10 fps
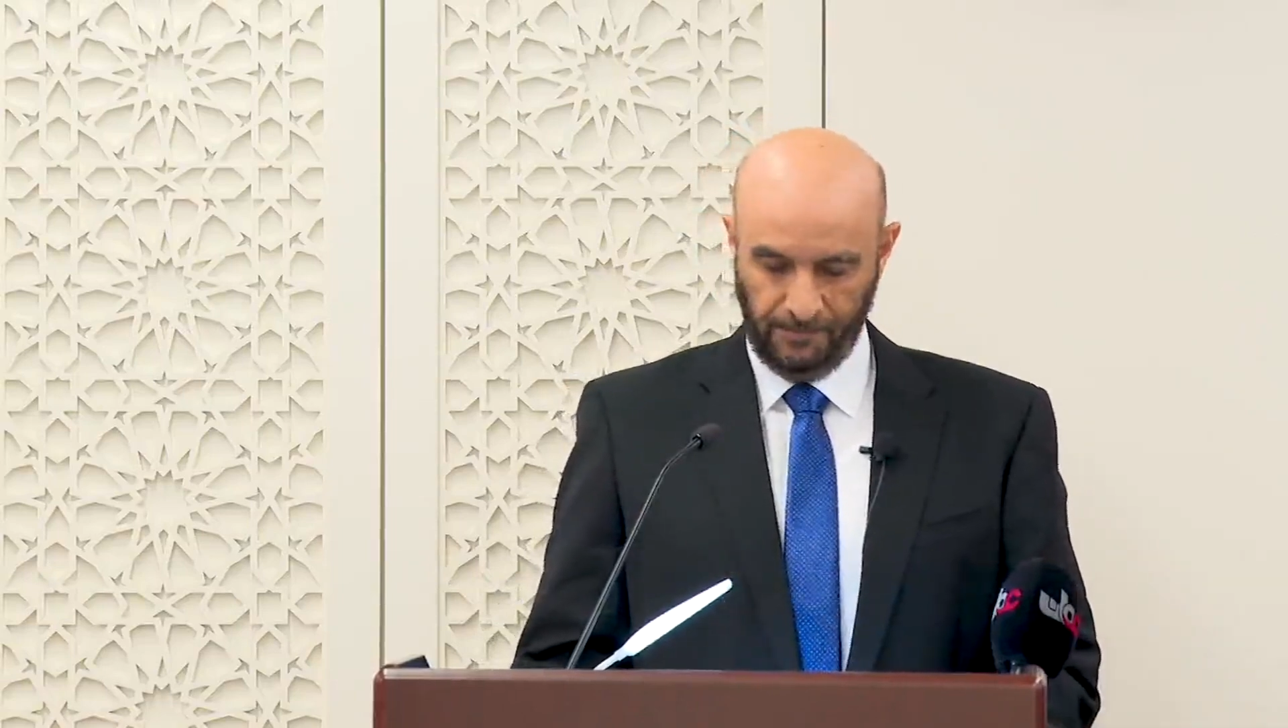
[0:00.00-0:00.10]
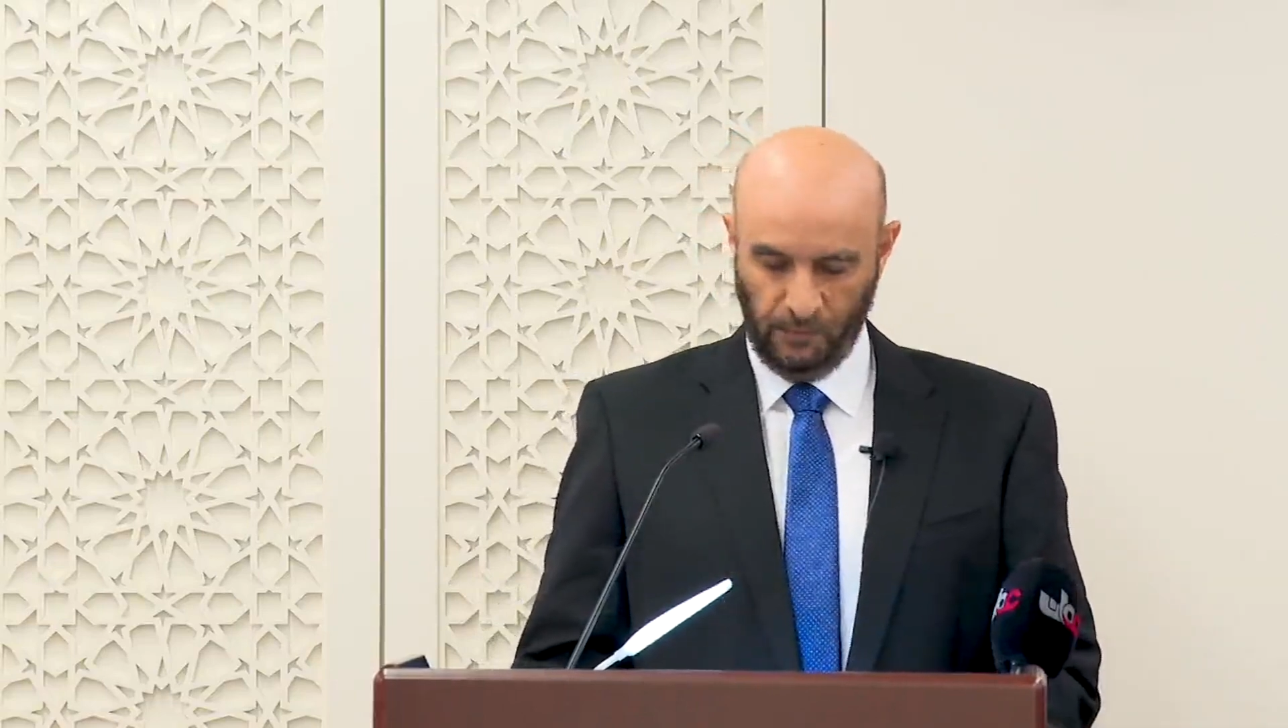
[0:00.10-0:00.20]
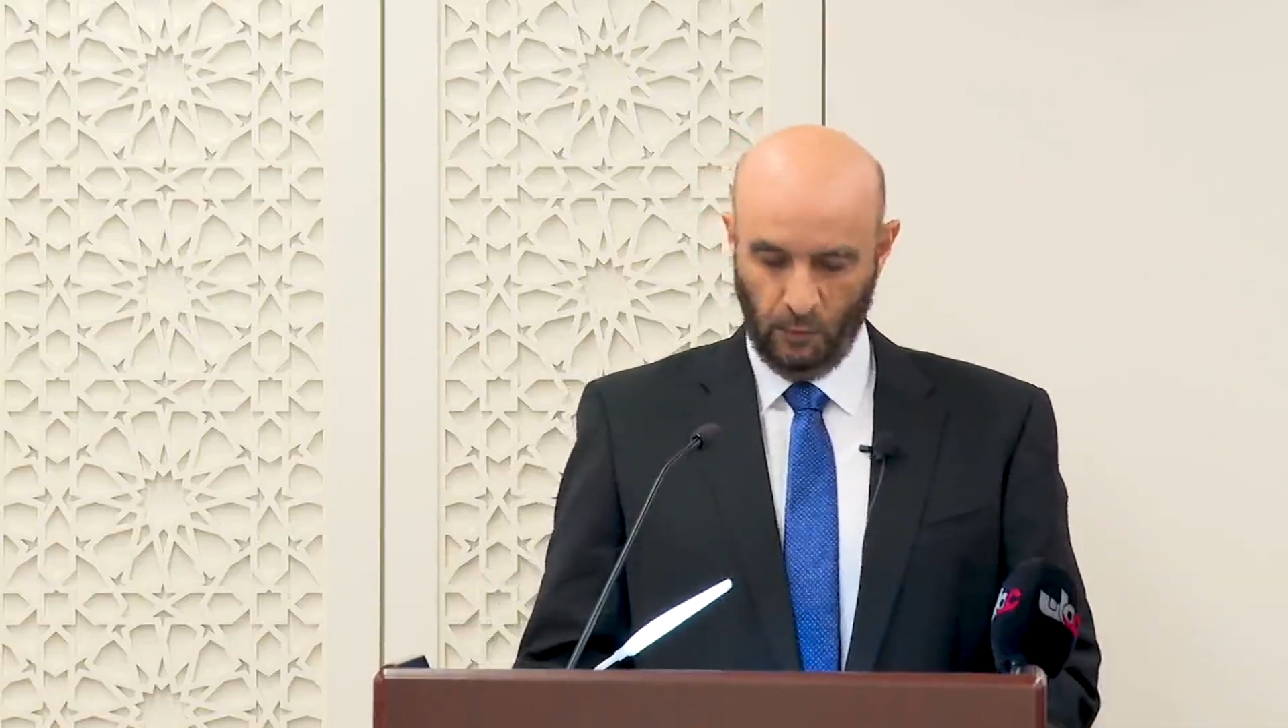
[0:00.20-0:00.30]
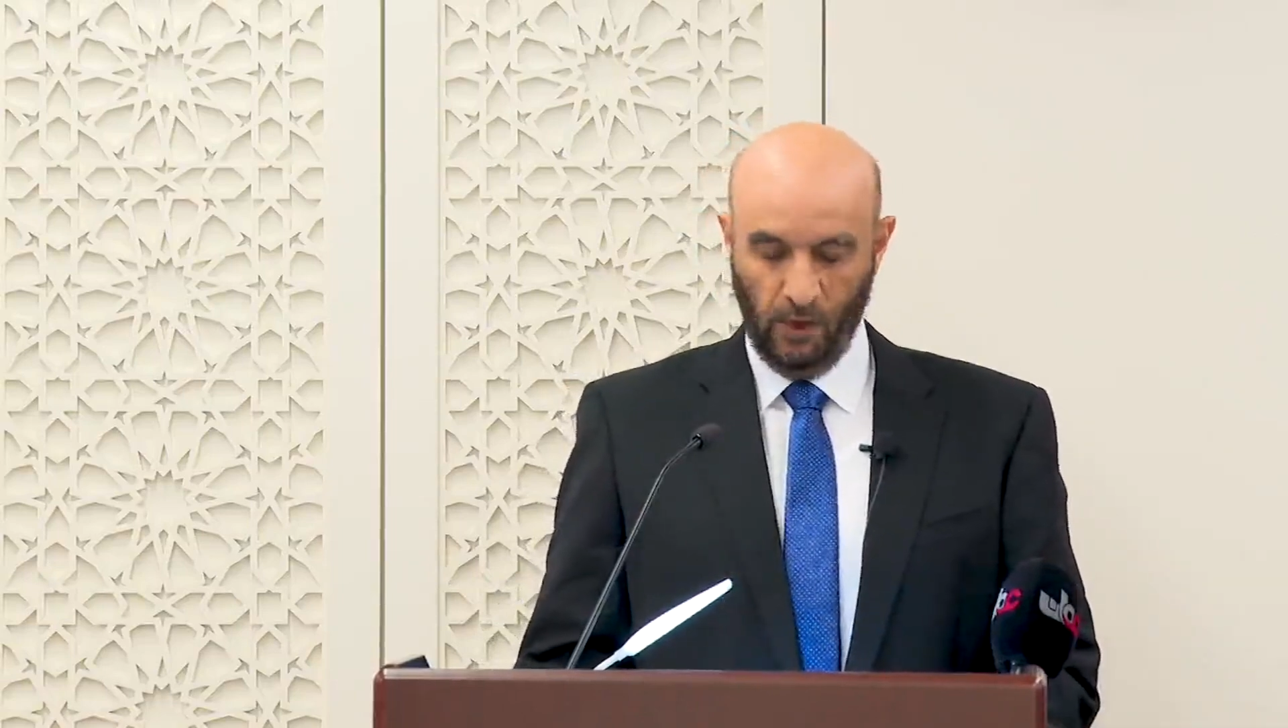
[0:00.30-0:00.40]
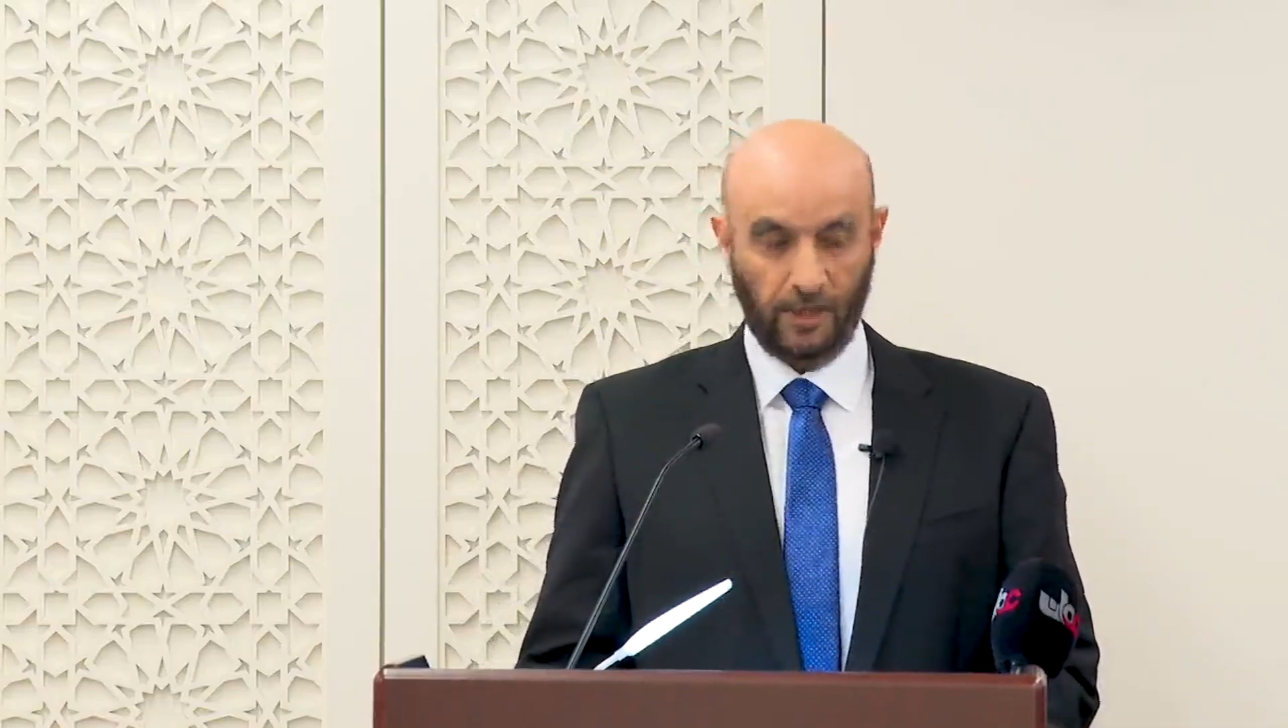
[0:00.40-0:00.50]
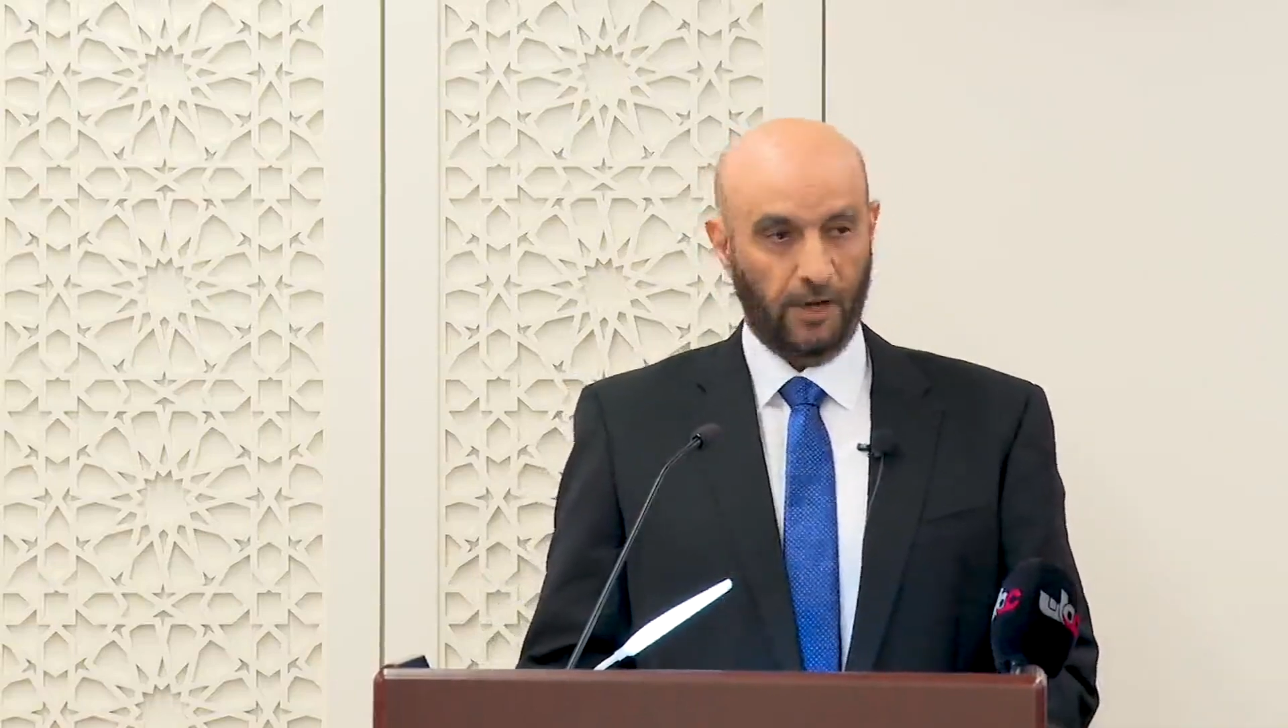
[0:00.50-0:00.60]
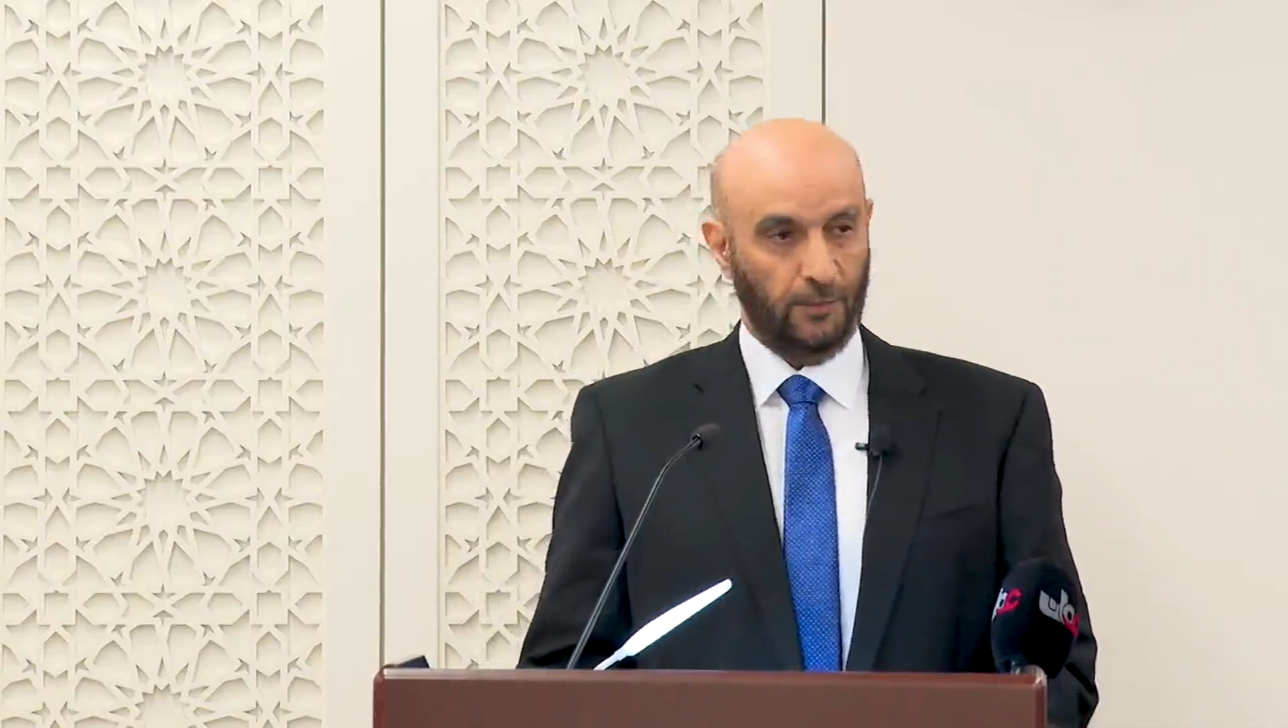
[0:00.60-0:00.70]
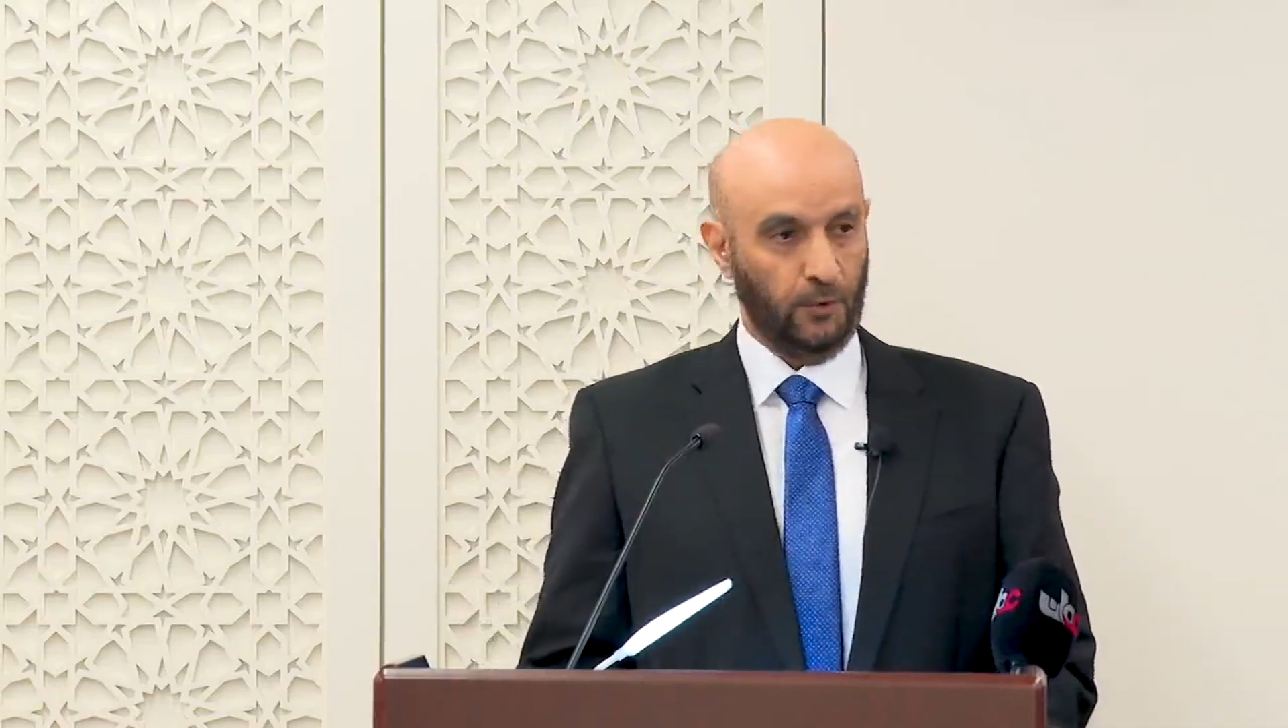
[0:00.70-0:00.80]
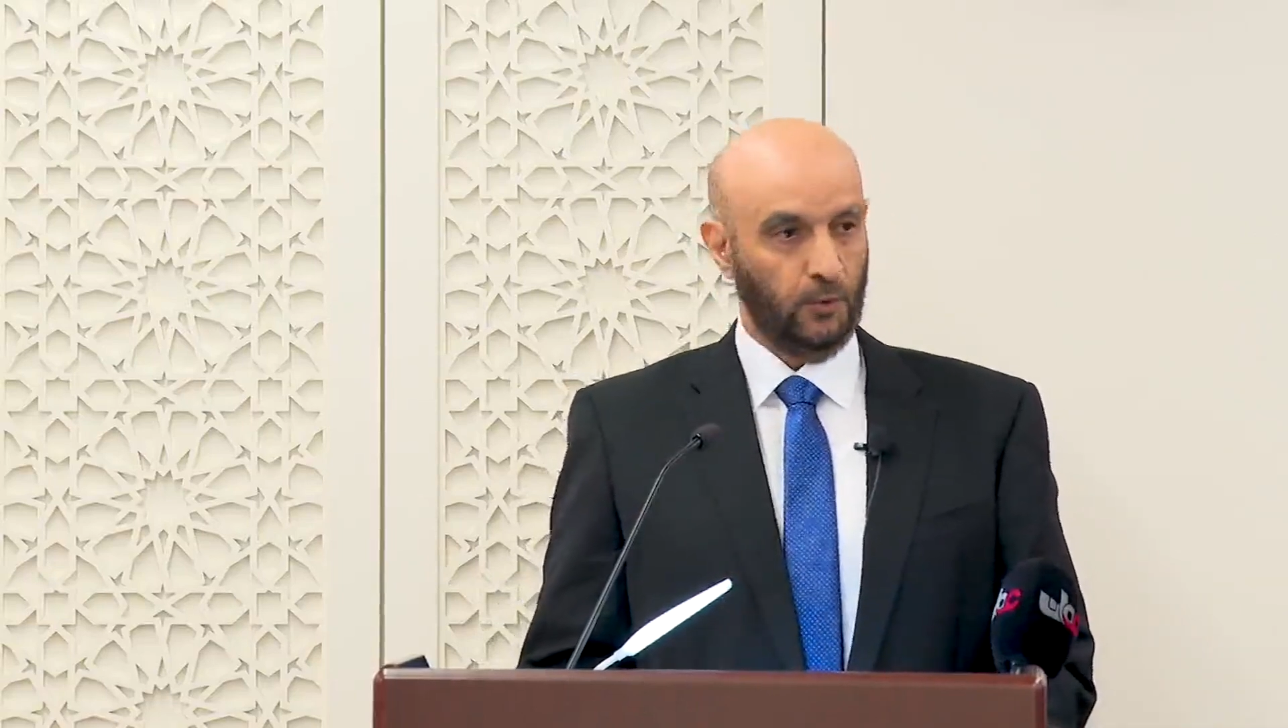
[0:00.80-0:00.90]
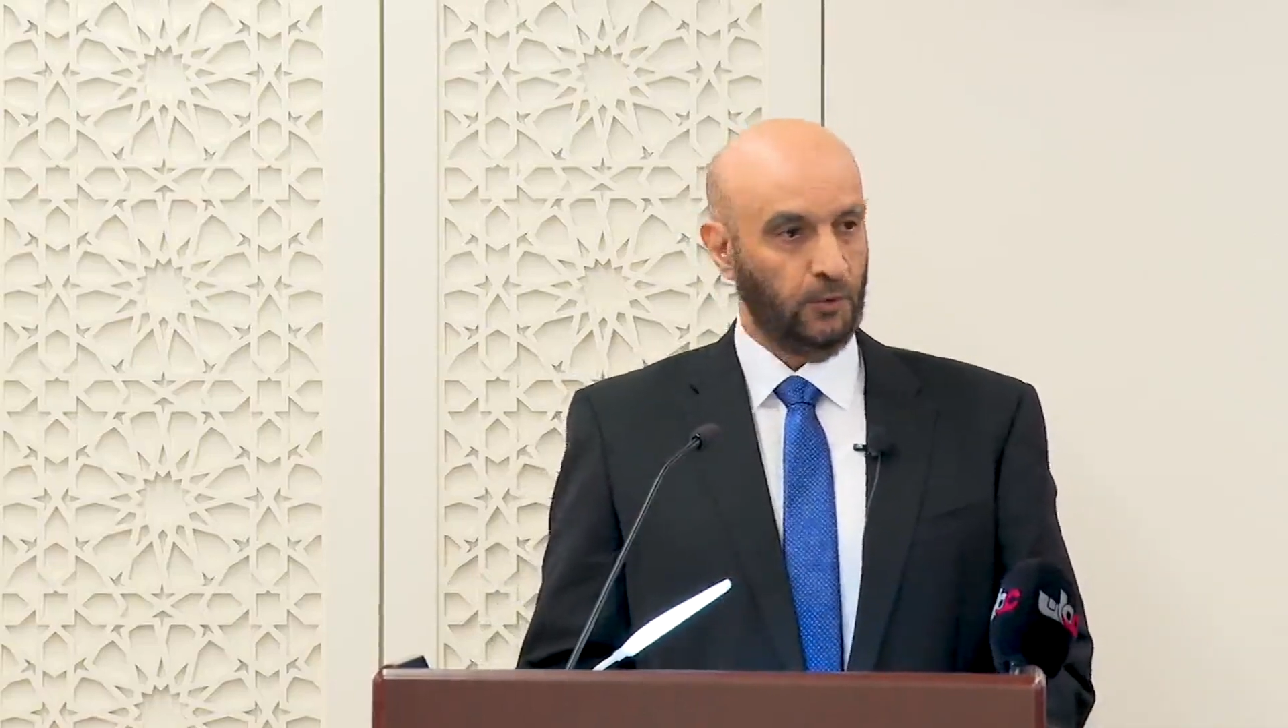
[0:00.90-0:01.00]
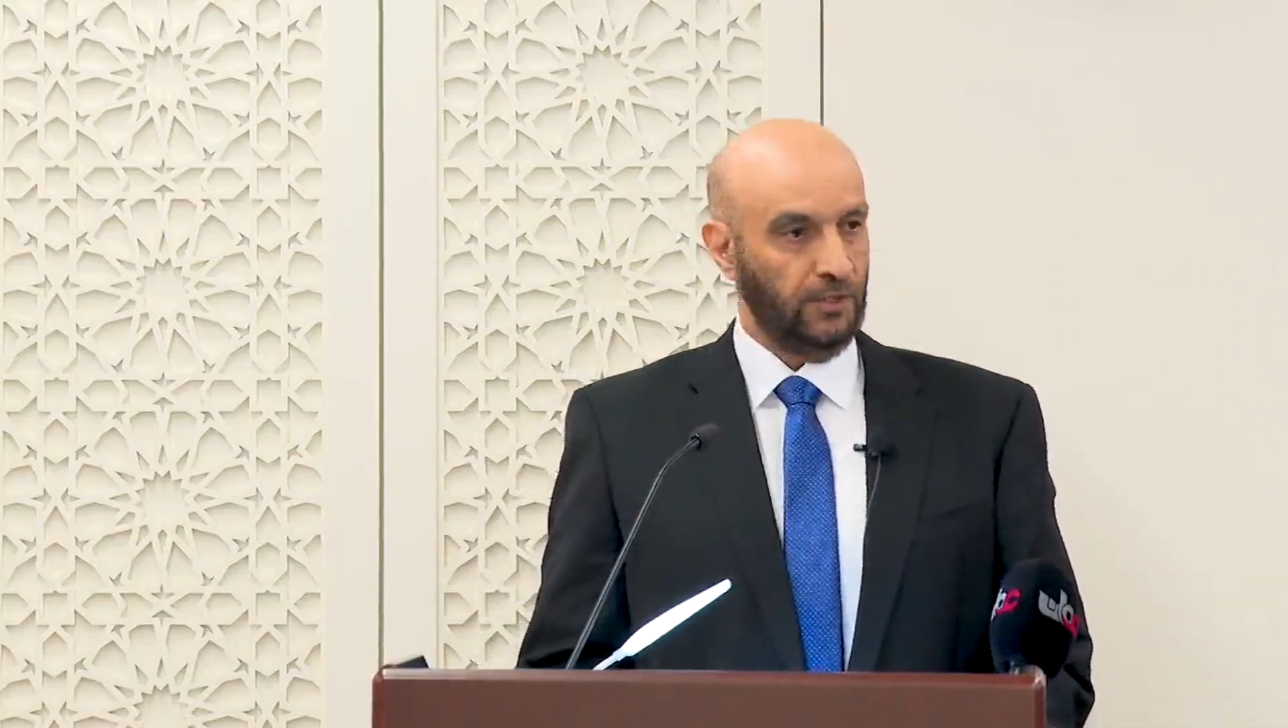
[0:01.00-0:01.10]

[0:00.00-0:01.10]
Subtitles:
to welcome you to